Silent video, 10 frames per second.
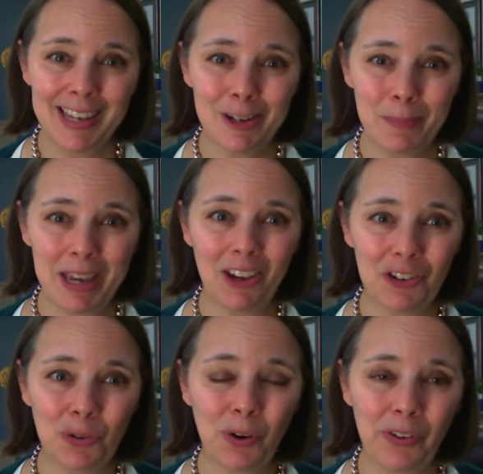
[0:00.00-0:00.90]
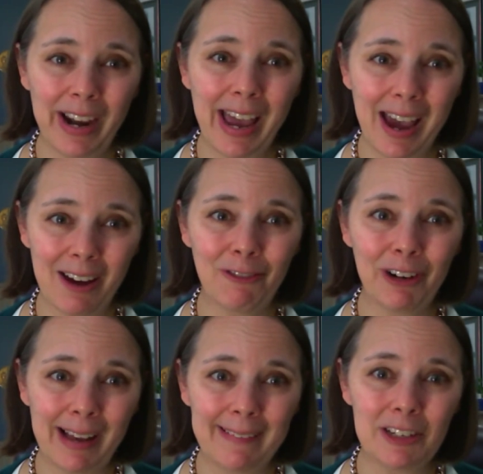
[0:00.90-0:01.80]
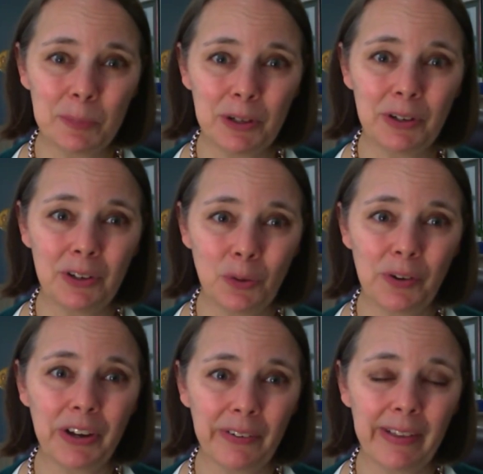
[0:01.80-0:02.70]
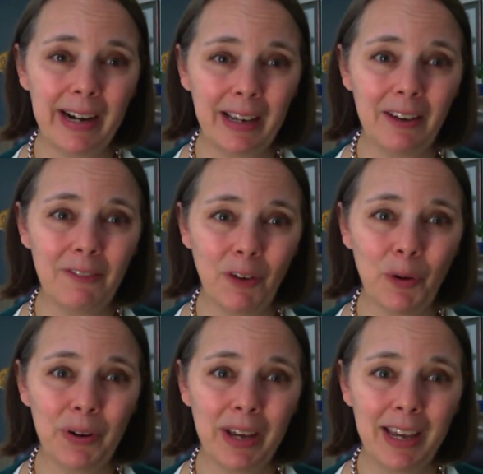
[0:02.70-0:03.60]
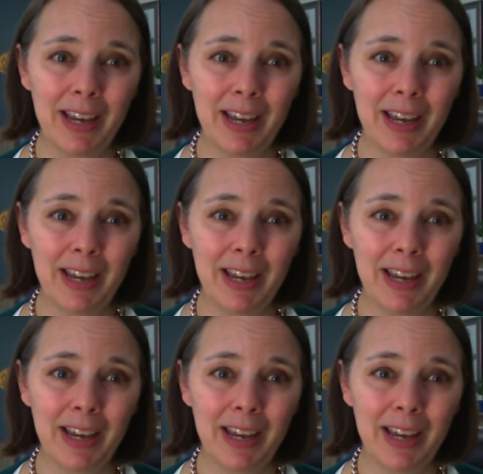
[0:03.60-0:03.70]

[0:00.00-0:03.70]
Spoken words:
to making sure that every eligible North Carolinian can vote.